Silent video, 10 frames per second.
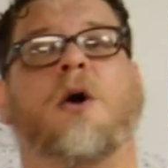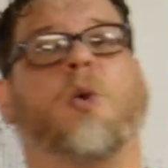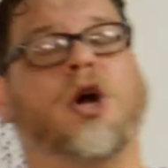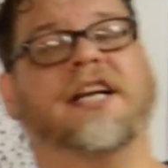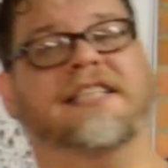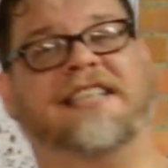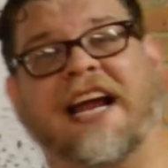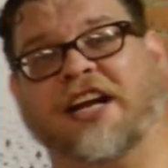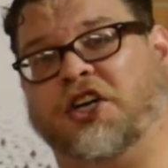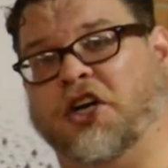We're going to
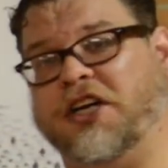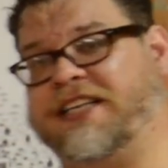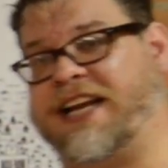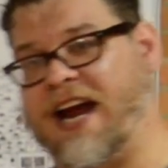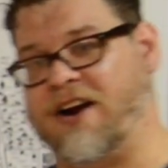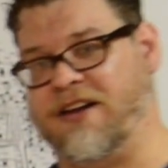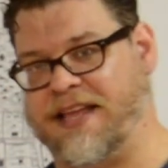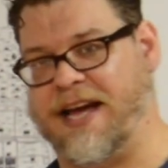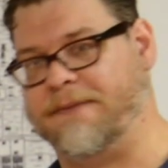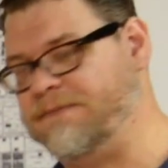take good care of
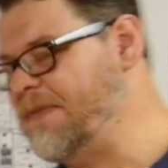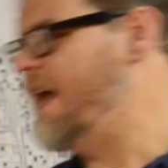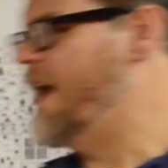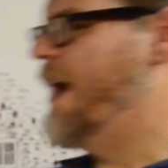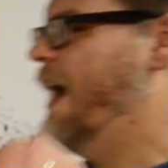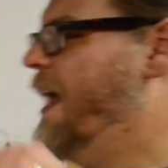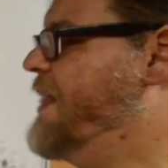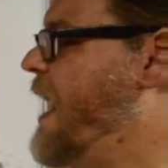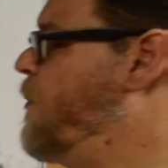that. And that